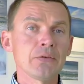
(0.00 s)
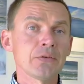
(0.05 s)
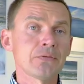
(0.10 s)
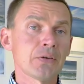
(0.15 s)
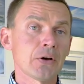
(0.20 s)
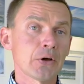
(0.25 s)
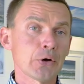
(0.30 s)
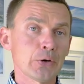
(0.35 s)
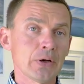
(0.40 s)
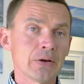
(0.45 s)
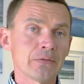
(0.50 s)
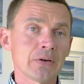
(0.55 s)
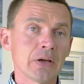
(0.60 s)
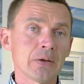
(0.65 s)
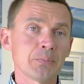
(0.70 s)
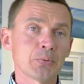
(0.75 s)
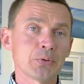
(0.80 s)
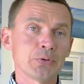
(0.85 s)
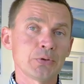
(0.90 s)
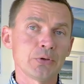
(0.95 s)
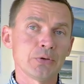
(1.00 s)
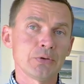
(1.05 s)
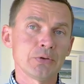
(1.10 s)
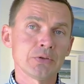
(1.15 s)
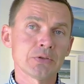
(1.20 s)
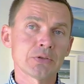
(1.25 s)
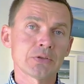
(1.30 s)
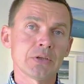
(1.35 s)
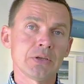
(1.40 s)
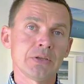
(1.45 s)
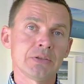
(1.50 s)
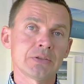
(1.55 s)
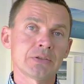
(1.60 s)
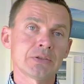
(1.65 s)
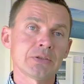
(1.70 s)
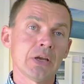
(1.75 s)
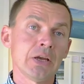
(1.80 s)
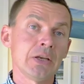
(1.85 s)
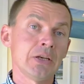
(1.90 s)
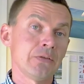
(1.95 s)
photograph I produce
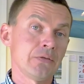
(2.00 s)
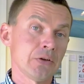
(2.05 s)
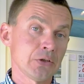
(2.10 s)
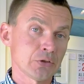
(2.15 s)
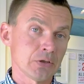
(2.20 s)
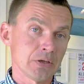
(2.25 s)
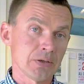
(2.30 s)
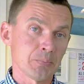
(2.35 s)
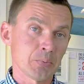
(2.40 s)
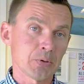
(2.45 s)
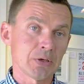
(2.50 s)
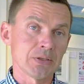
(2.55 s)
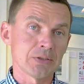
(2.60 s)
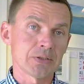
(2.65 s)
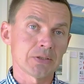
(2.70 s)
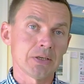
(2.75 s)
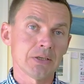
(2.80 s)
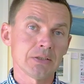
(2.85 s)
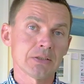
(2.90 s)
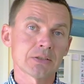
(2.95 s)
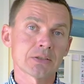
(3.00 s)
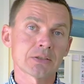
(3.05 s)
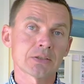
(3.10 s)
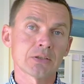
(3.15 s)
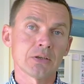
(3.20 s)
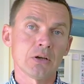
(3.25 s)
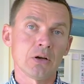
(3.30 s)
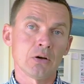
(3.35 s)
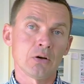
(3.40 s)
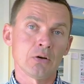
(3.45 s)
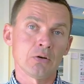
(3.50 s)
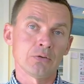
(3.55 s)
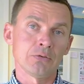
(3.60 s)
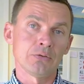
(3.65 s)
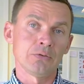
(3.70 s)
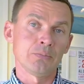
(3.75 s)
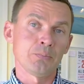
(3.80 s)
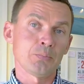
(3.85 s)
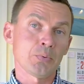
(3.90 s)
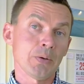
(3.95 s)
is individually printed
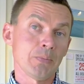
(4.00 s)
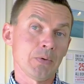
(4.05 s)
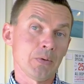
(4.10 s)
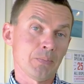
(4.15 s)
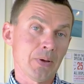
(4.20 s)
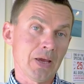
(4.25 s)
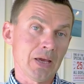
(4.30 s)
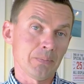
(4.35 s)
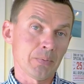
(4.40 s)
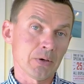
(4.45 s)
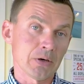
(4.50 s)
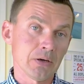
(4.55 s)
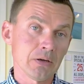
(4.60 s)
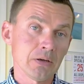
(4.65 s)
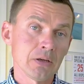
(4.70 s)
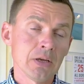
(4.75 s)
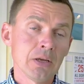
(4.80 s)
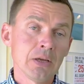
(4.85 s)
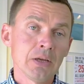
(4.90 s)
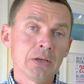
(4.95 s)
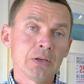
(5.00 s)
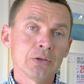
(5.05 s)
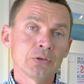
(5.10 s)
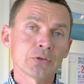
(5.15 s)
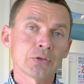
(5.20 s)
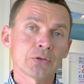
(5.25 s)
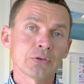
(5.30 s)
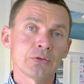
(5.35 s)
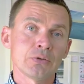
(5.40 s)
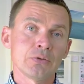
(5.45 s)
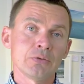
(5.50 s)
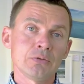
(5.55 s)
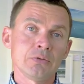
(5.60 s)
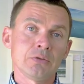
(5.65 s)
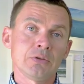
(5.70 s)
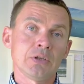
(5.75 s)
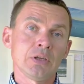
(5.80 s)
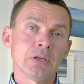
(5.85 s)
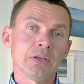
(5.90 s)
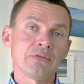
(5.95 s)
on premium paper to
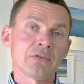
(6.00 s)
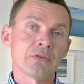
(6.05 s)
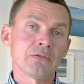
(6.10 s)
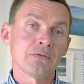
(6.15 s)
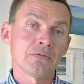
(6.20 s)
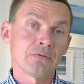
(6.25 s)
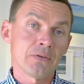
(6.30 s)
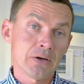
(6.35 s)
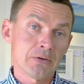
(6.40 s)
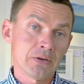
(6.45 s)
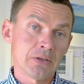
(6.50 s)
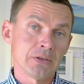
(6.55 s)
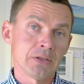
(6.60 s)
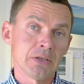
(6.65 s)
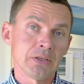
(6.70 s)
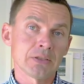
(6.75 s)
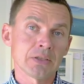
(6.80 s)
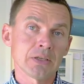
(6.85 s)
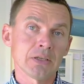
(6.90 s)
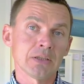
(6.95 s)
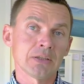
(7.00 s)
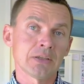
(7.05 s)
deliver a very detailed